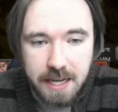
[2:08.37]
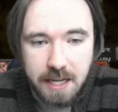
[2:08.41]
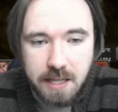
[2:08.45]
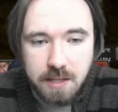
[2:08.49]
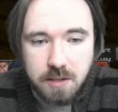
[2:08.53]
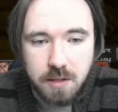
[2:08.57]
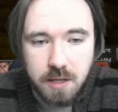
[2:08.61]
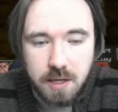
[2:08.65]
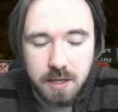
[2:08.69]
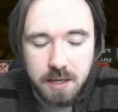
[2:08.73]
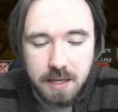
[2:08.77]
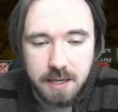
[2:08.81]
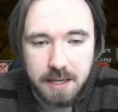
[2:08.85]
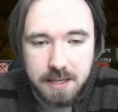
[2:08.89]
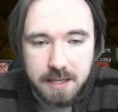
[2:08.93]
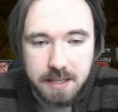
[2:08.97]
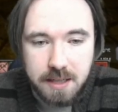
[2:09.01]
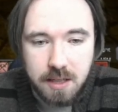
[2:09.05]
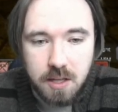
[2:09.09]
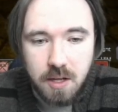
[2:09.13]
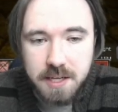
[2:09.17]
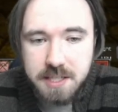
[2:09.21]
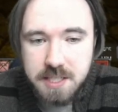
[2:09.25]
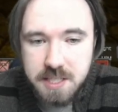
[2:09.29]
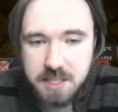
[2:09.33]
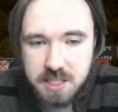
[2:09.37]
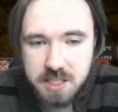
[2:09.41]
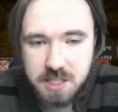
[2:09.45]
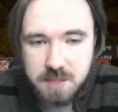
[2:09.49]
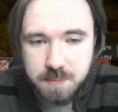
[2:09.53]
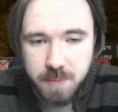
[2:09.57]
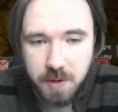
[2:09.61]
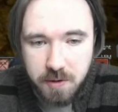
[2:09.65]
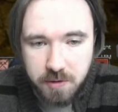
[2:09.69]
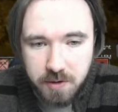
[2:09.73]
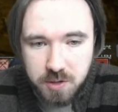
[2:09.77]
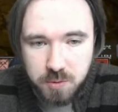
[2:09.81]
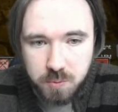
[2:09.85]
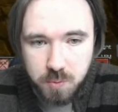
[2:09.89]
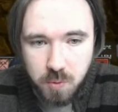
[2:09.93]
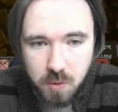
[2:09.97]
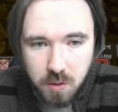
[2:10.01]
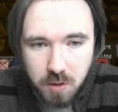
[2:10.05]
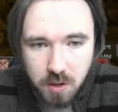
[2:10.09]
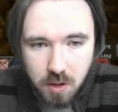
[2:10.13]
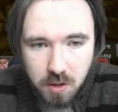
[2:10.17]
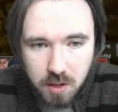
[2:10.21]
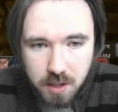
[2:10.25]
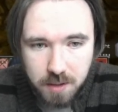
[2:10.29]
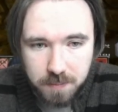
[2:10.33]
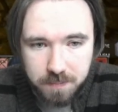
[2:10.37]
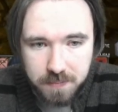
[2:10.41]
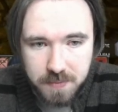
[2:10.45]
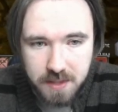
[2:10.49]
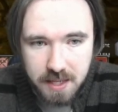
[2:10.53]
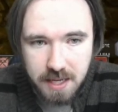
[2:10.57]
Enlightened Spirit Warlock